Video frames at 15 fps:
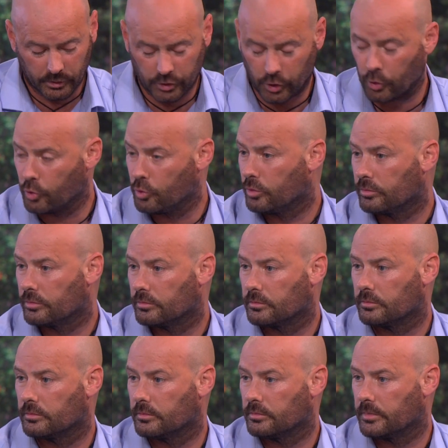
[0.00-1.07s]
to
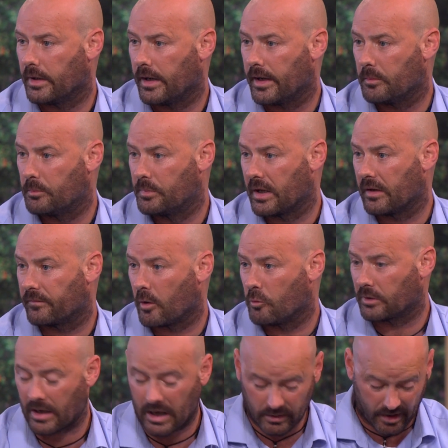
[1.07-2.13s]
uh,
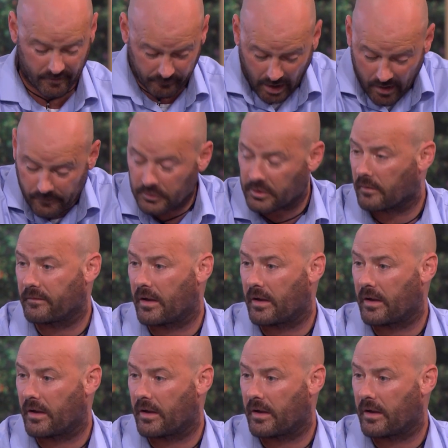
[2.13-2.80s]
Bravehound, and I, I've, I've had their